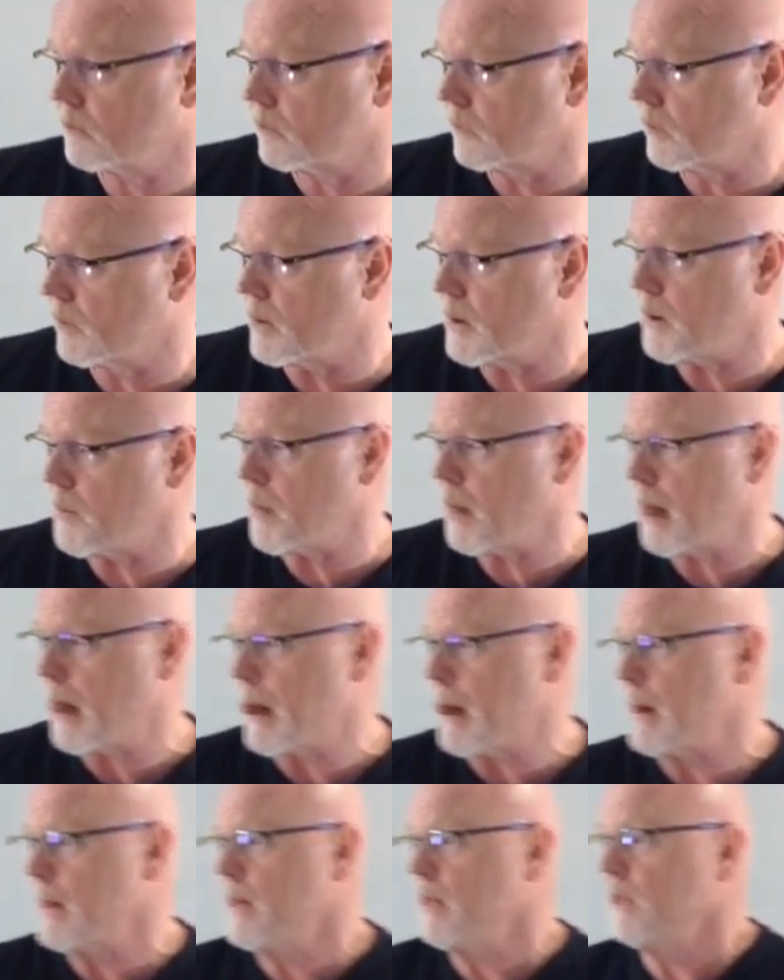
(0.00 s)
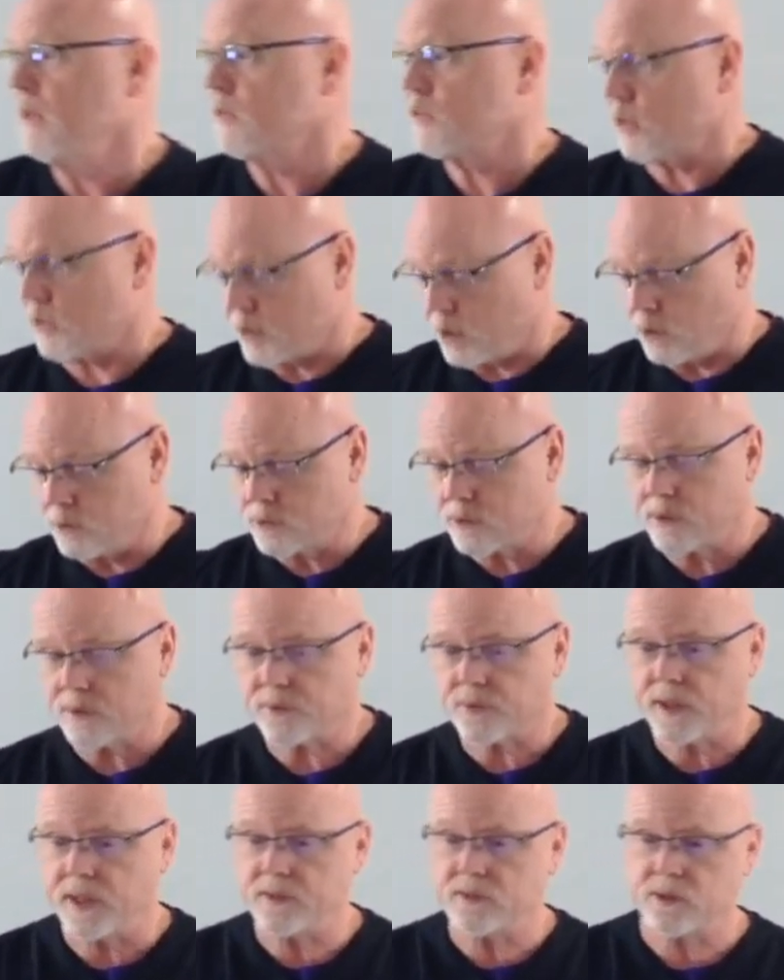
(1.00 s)
Okay? So those are the
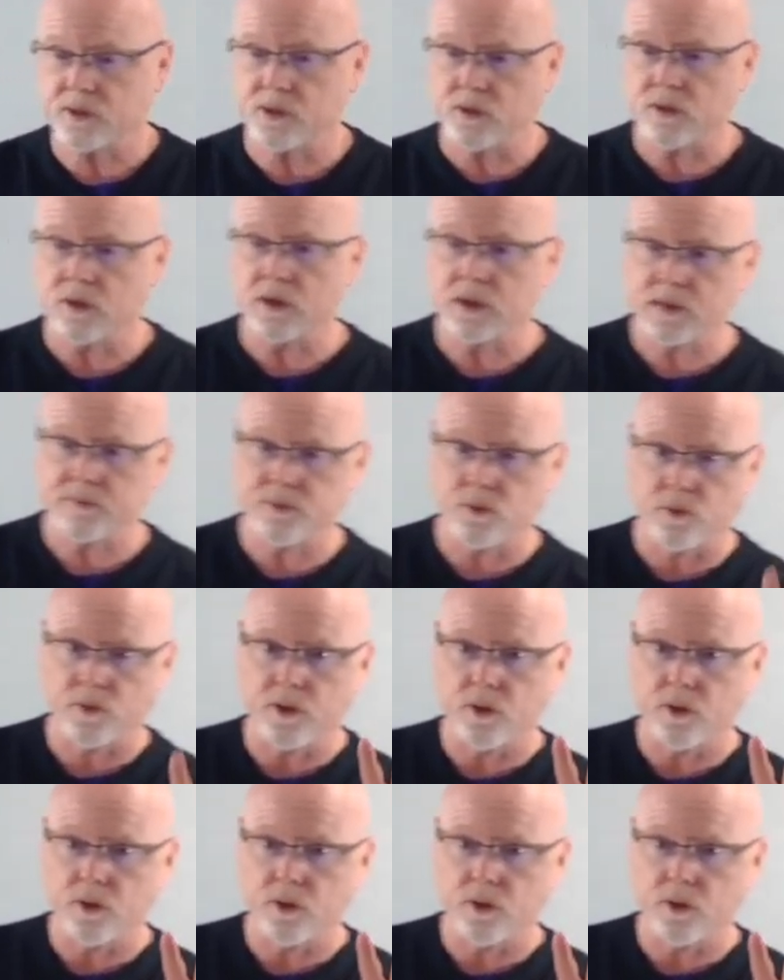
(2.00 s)
things that you're looking for.